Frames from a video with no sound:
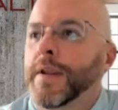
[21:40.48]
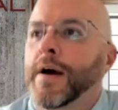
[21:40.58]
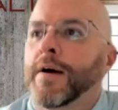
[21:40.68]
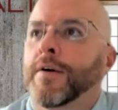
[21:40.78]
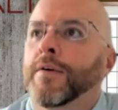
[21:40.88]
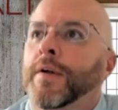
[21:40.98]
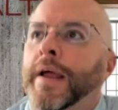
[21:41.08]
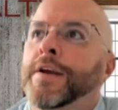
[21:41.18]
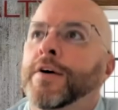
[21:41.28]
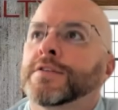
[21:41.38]
Now
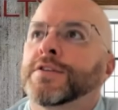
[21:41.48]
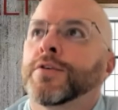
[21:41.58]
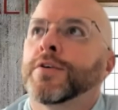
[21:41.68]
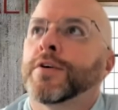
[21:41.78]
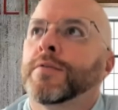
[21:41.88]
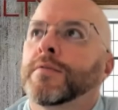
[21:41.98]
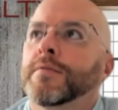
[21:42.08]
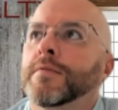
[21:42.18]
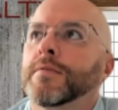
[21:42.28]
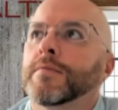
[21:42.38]
I notice
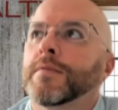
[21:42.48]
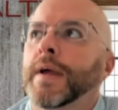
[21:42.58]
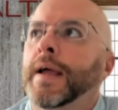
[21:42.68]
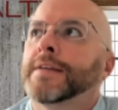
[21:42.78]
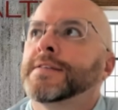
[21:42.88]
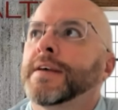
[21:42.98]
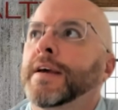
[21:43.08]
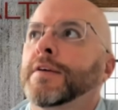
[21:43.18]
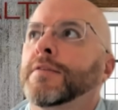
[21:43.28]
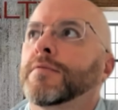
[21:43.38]
I'd
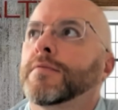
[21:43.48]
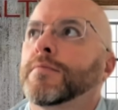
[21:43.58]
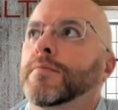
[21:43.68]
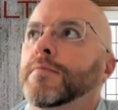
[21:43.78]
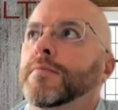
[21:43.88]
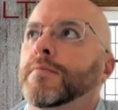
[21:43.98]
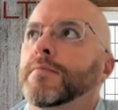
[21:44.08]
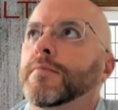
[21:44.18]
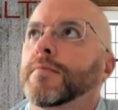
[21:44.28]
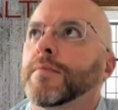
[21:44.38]
say
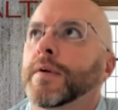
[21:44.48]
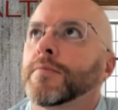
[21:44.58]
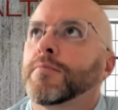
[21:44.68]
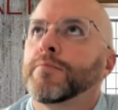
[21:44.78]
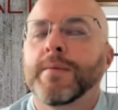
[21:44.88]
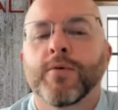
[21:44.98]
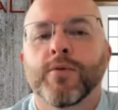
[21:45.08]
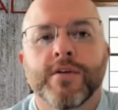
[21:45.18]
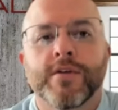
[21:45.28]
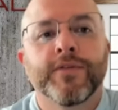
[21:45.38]
maybe
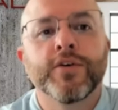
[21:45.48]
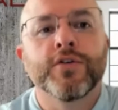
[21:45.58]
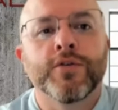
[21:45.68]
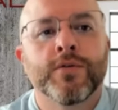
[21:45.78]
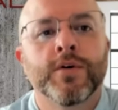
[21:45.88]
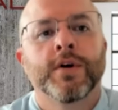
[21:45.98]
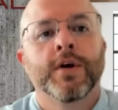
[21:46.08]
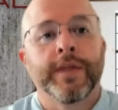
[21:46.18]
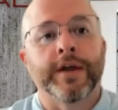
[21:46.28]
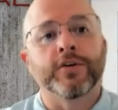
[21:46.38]
one of the few
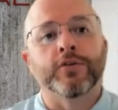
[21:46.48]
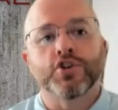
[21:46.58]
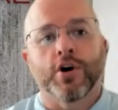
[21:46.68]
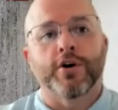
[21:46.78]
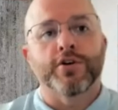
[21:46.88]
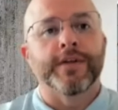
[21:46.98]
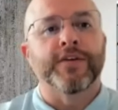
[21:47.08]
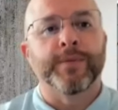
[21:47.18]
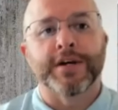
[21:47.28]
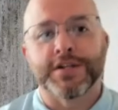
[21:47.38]
that do charge for the
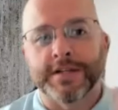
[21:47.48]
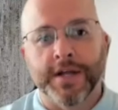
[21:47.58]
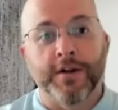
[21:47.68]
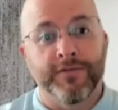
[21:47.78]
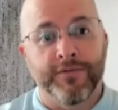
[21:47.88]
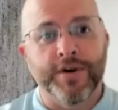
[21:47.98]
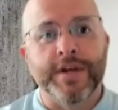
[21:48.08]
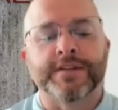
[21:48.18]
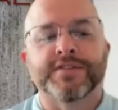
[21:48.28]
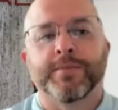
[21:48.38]
inspection. It's not a
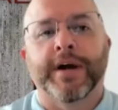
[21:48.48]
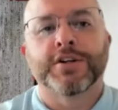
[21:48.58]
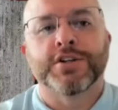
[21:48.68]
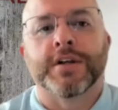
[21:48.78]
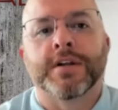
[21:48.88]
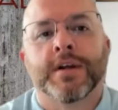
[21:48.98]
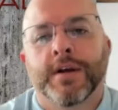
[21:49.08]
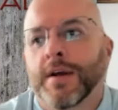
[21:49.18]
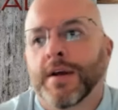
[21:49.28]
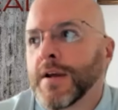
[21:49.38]
free inspection,
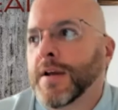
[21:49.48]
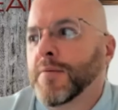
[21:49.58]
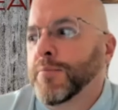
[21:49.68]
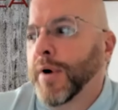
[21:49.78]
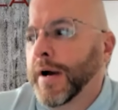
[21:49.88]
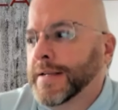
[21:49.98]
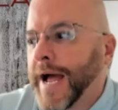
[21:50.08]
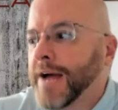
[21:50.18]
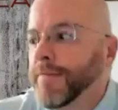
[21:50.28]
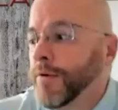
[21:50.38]
but
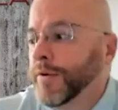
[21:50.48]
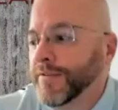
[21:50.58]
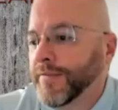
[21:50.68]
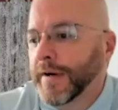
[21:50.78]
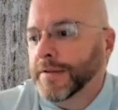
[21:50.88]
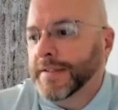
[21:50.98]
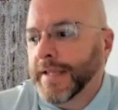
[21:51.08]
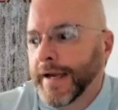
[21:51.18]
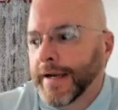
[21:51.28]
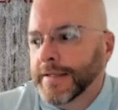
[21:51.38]
I've always felt
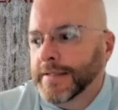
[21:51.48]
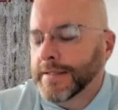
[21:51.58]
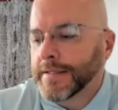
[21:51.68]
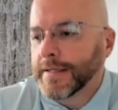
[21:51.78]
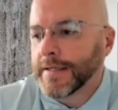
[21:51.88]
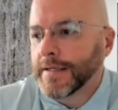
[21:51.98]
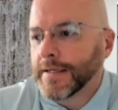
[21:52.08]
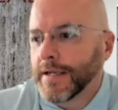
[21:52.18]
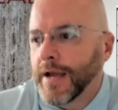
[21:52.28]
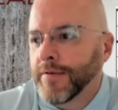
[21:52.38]
that
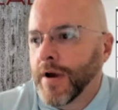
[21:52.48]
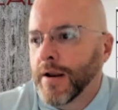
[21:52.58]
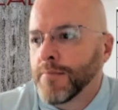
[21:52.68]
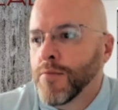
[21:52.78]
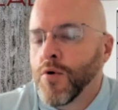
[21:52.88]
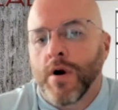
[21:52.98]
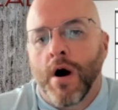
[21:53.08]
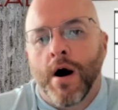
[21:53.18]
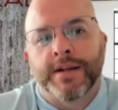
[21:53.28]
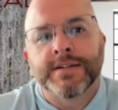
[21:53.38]
I've got a more
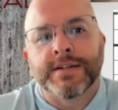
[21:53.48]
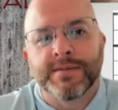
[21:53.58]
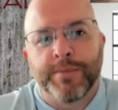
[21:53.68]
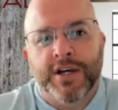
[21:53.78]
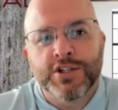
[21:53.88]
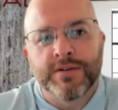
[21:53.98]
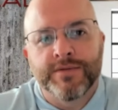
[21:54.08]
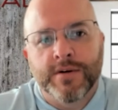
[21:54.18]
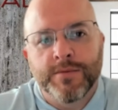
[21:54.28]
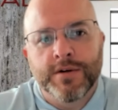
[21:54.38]
honest inspection
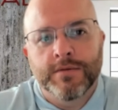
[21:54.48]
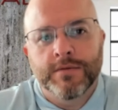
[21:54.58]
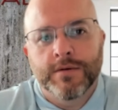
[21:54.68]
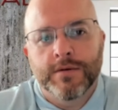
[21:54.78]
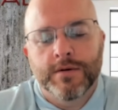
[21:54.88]
from you